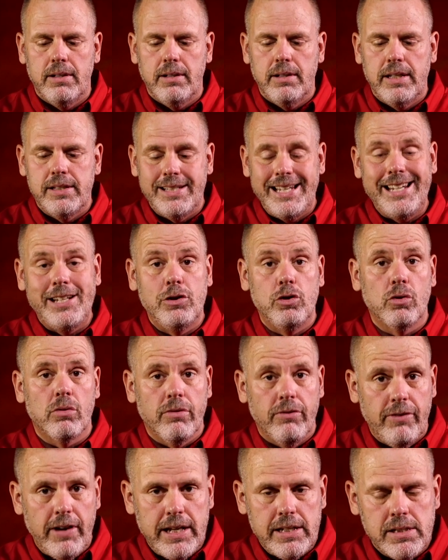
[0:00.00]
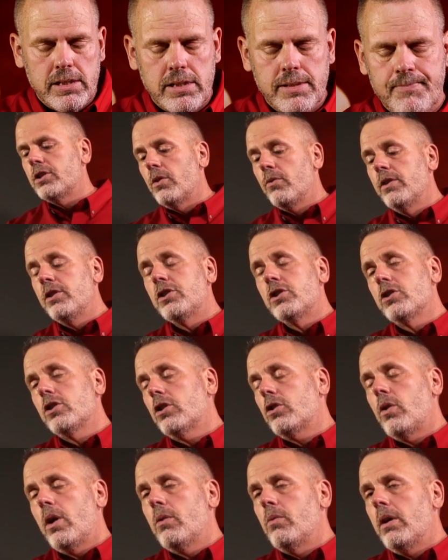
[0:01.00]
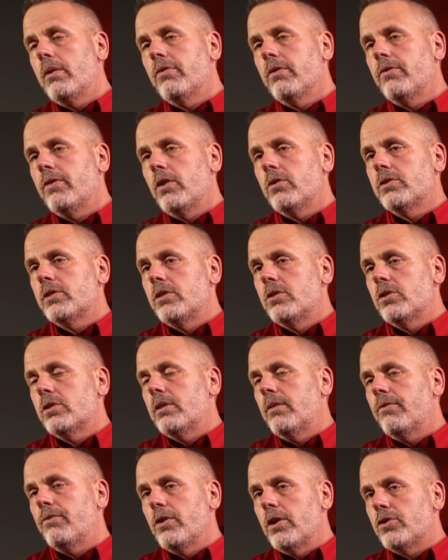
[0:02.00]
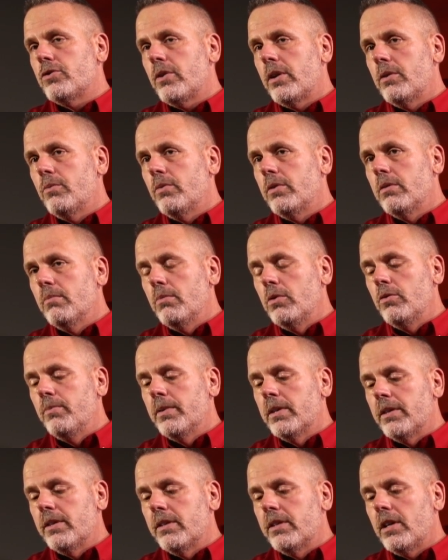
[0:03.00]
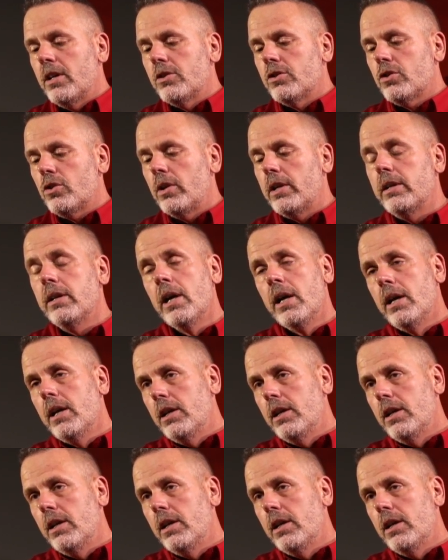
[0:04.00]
as in your face. So this is a great way for folks that just get frustrated with the movement of the touchscreen.